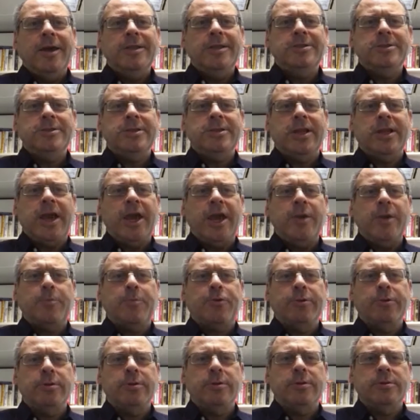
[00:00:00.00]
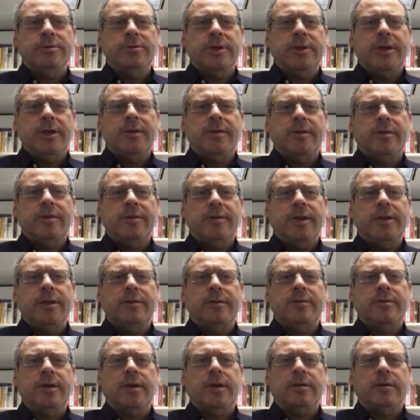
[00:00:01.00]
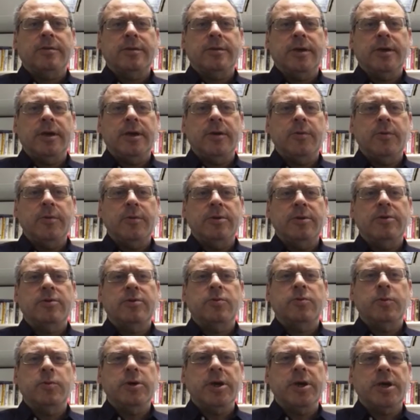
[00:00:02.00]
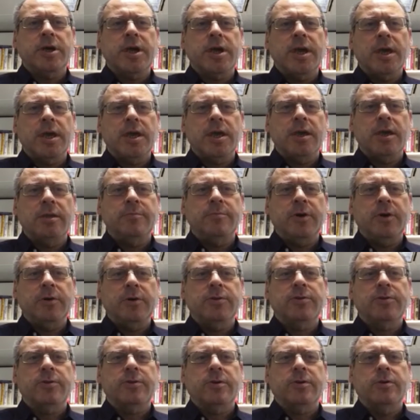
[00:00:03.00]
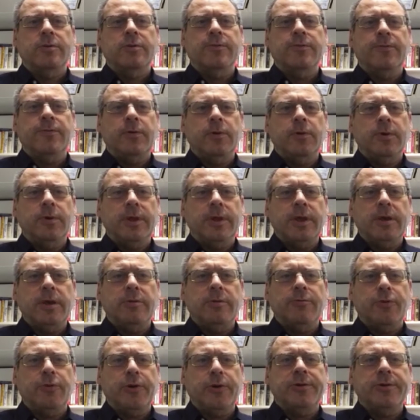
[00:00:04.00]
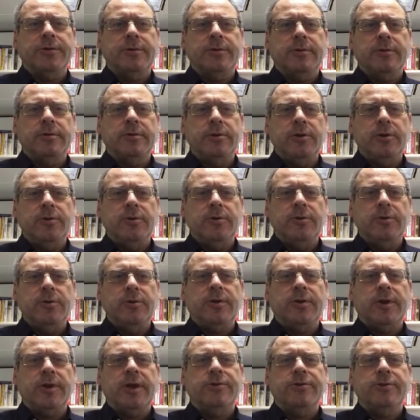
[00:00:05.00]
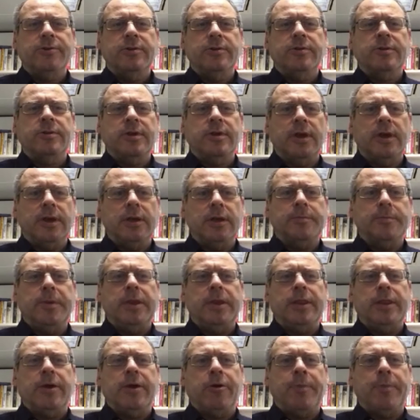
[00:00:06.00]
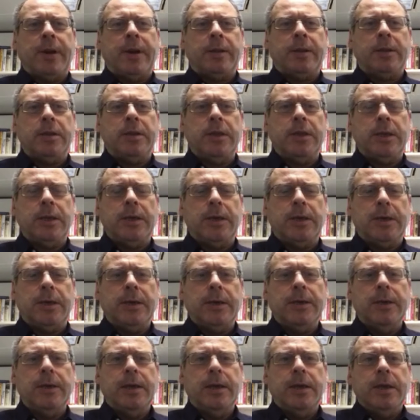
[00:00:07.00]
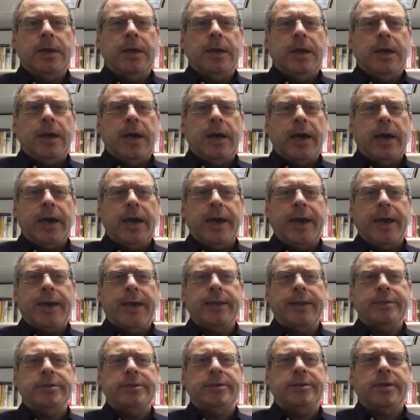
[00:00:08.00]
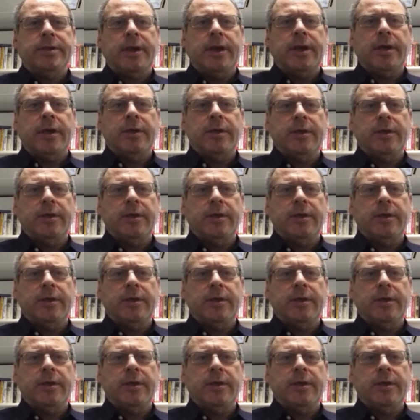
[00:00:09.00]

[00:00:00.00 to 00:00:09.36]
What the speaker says: In April 1986, I was working in Moscow for the Reuters news agency. I'd been there about a year, and